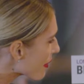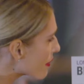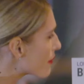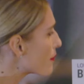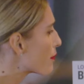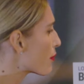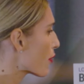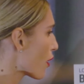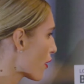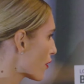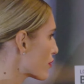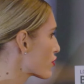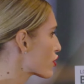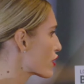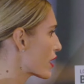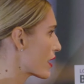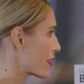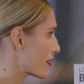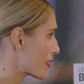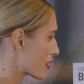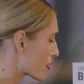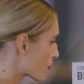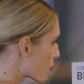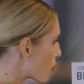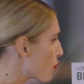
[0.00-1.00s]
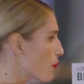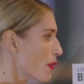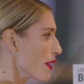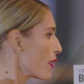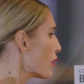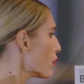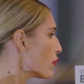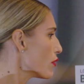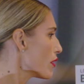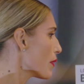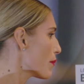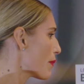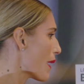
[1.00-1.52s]
in blockchain, that's we're
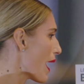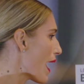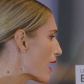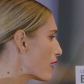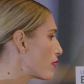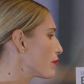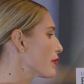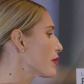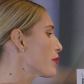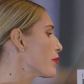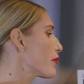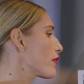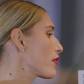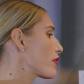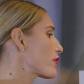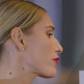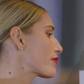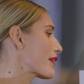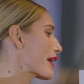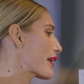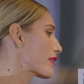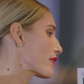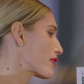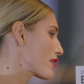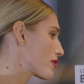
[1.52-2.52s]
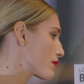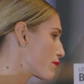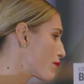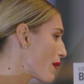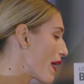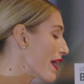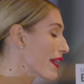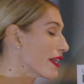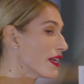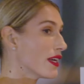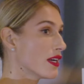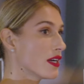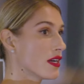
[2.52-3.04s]
all about. We want to create this
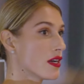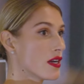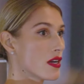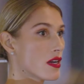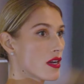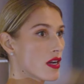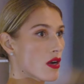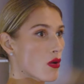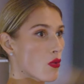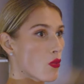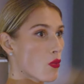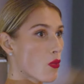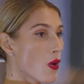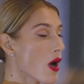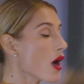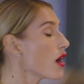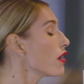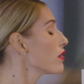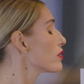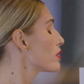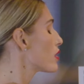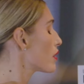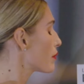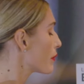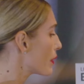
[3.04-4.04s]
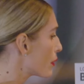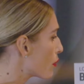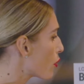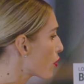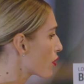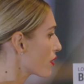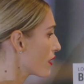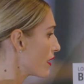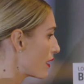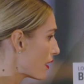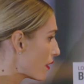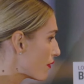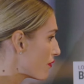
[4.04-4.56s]
better world that we
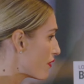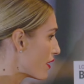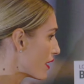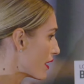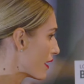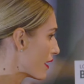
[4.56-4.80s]
want to live